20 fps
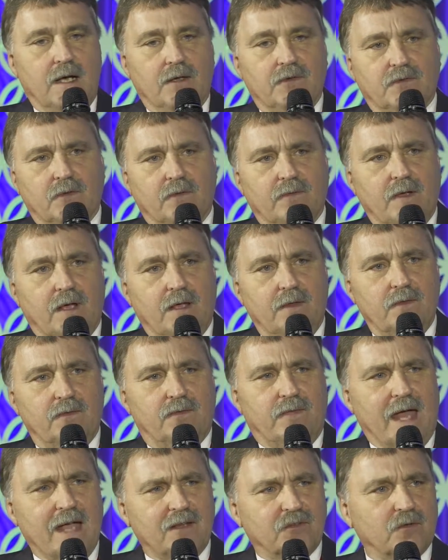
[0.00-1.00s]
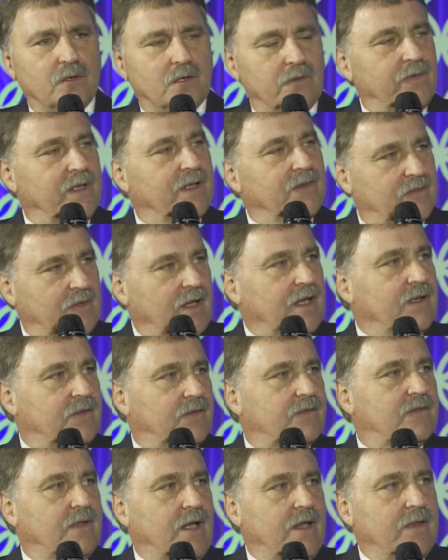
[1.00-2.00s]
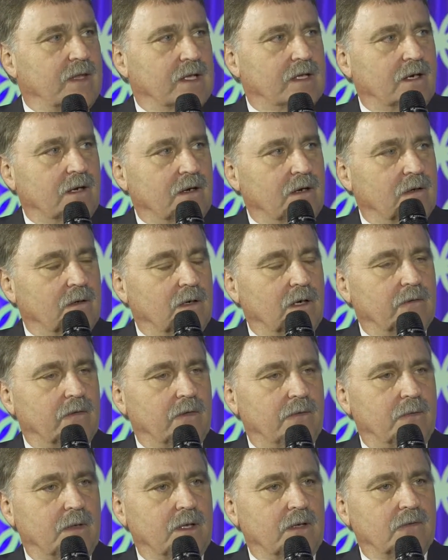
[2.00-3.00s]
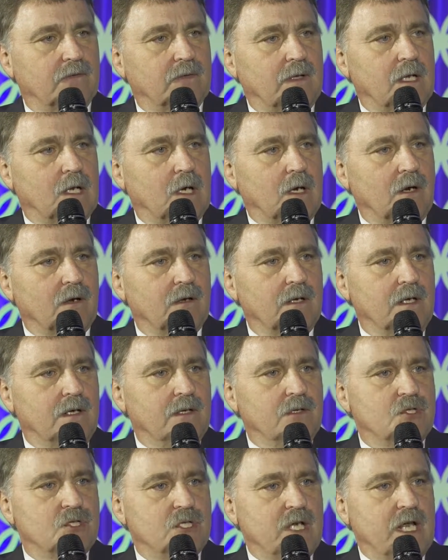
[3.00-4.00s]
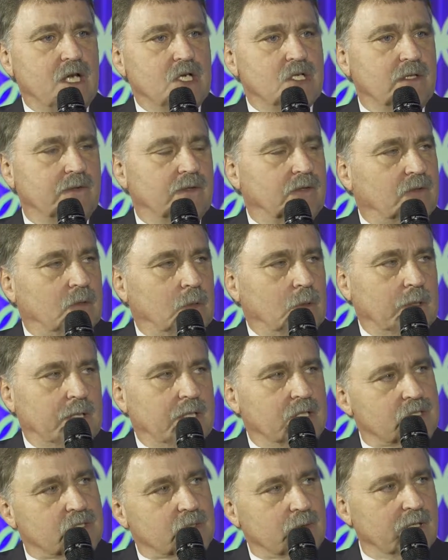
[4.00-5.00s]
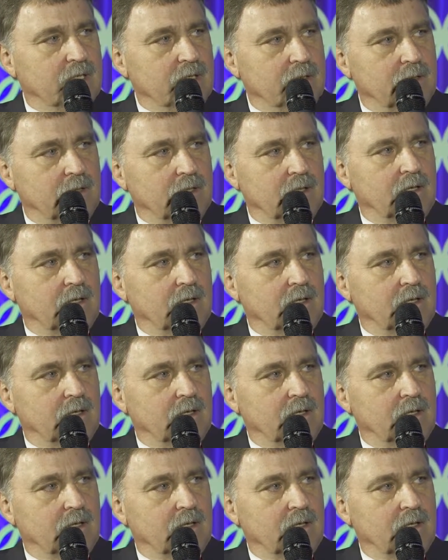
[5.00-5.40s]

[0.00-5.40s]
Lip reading: So that sort of insights, I think, are the things that are changing this whole industry.